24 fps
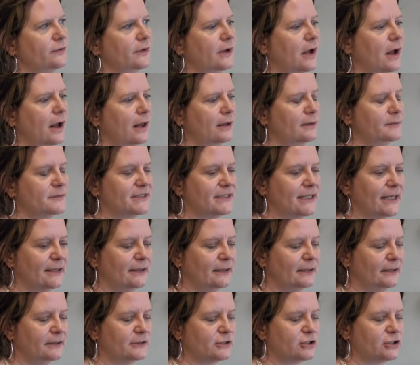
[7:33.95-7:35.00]
the column
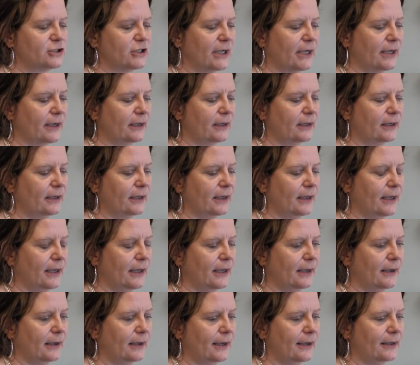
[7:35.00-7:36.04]
sanity check, uh,
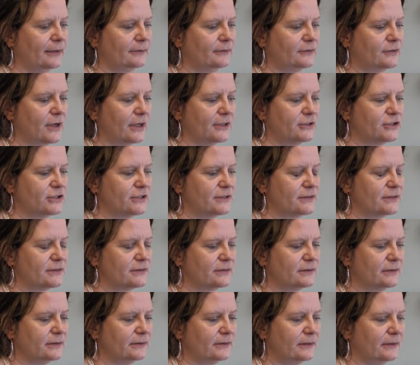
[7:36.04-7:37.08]
I I
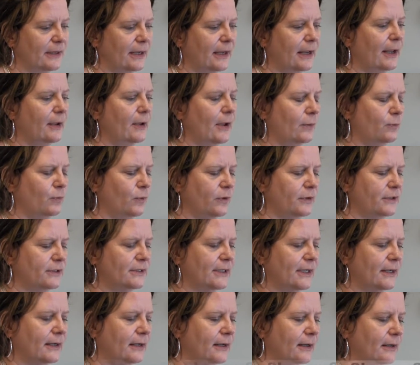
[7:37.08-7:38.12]
just I,
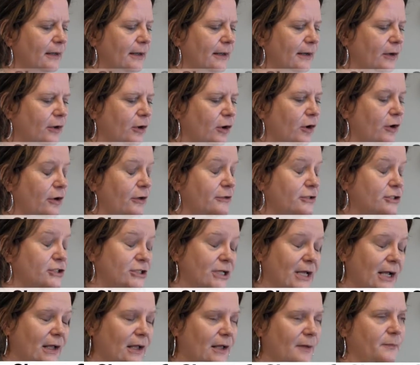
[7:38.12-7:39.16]
worked at a, at a large
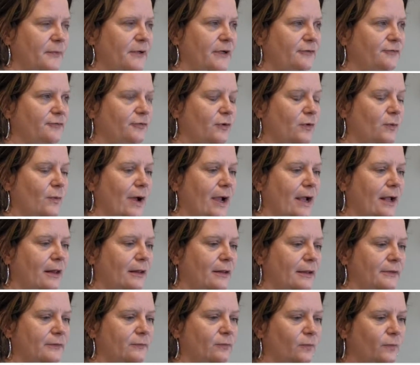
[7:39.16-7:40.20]
tech company for a
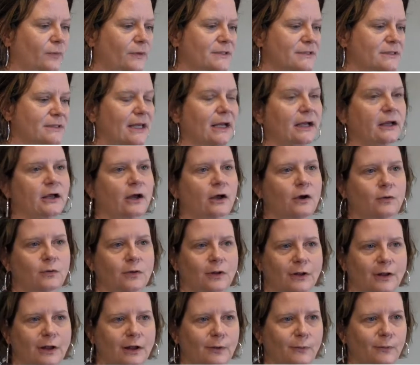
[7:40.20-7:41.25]
while and was let go
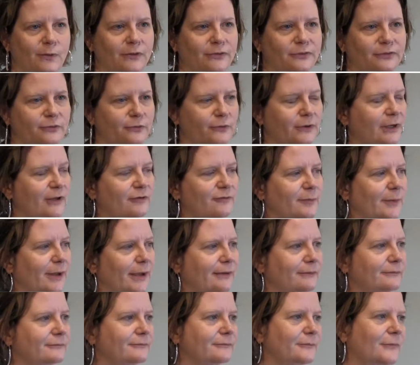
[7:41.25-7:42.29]
along with 30 of
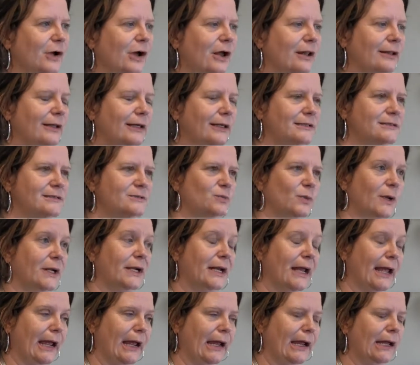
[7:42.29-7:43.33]
my colleagues one
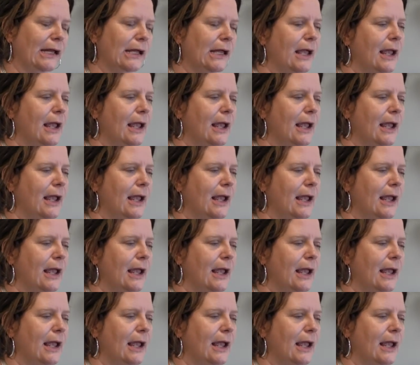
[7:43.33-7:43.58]
day,